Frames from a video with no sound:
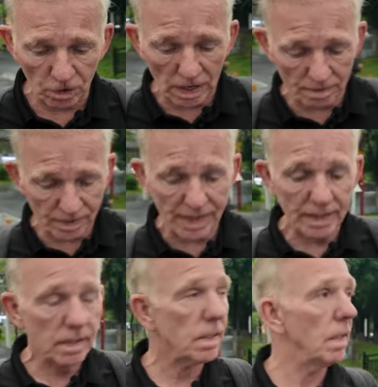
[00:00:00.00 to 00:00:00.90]
on other
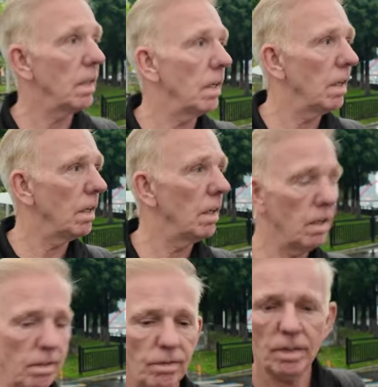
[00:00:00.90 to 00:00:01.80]
things?
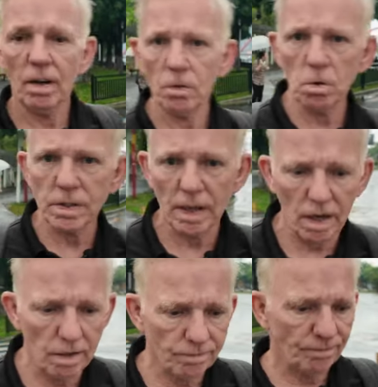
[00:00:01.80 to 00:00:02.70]
Of course they
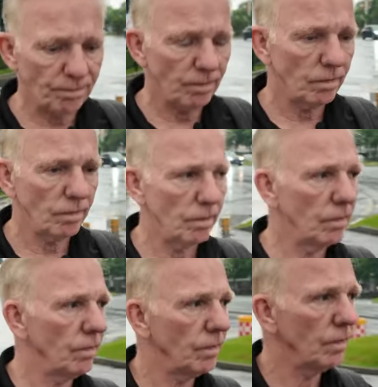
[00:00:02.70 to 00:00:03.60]
are.
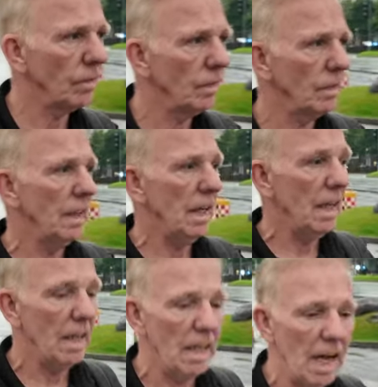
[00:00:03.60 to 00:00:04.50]

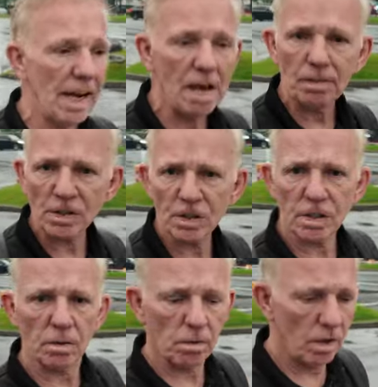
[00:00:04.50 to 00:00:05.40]
And how much
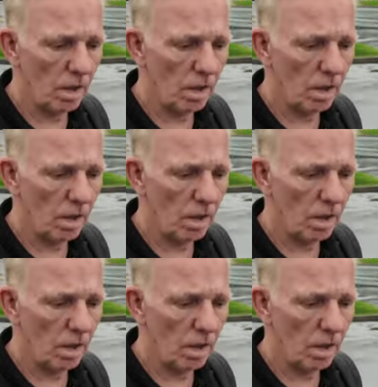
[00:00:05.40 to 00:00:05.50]
does it,